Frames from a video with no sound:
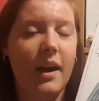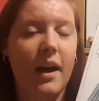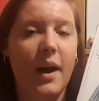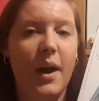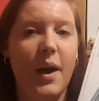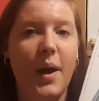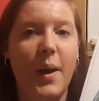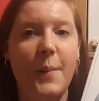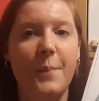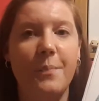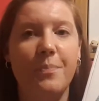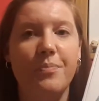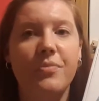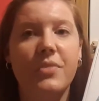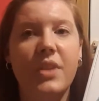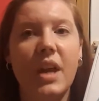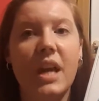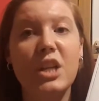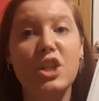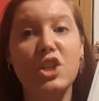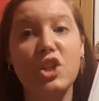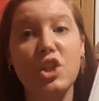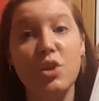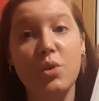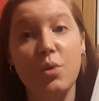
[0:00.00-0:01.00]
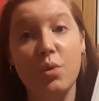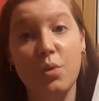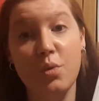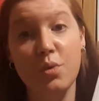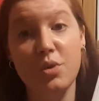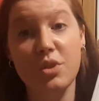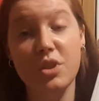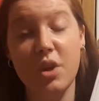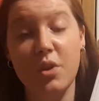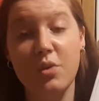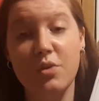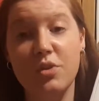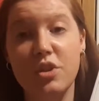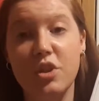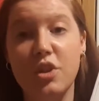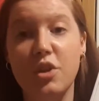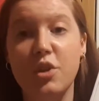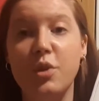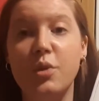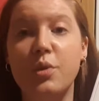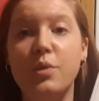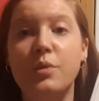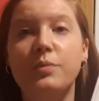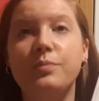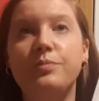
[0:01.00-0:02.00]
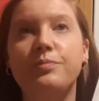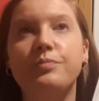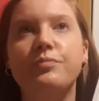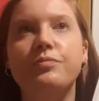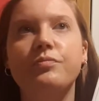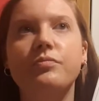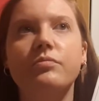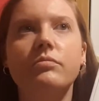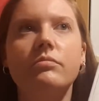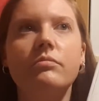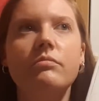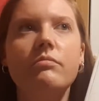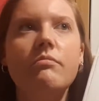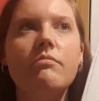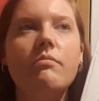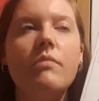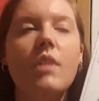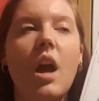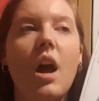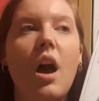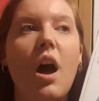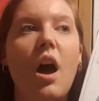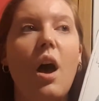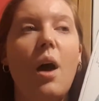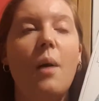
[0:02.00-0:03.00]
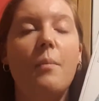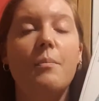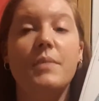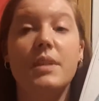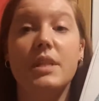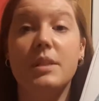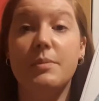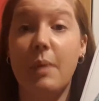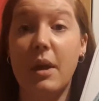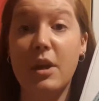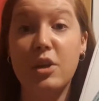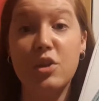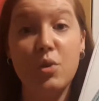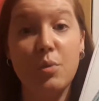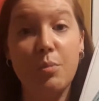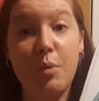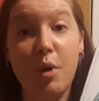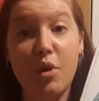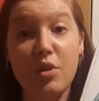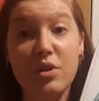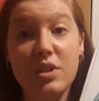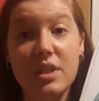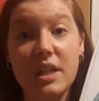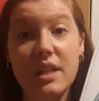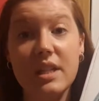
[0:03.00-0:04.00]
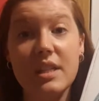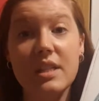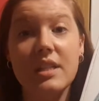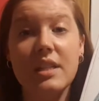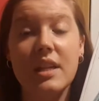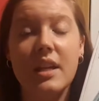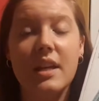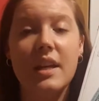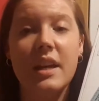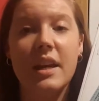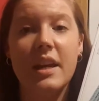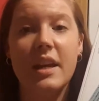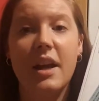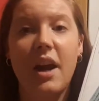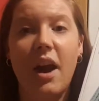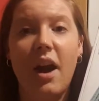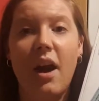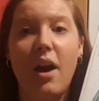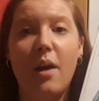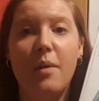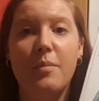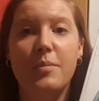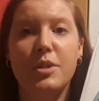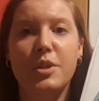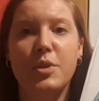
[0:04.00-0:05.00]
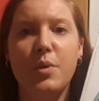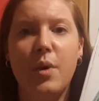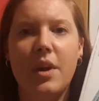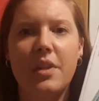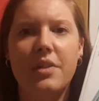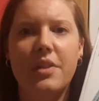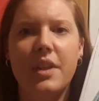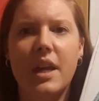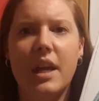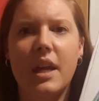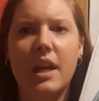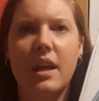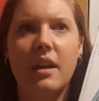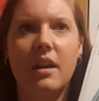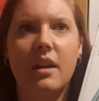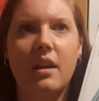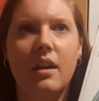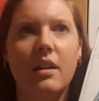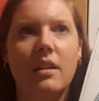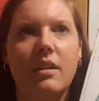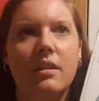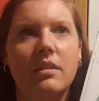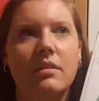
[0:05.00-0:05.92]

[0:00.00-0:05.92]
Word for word: Um, they do also do um, special boxes. Um, so I think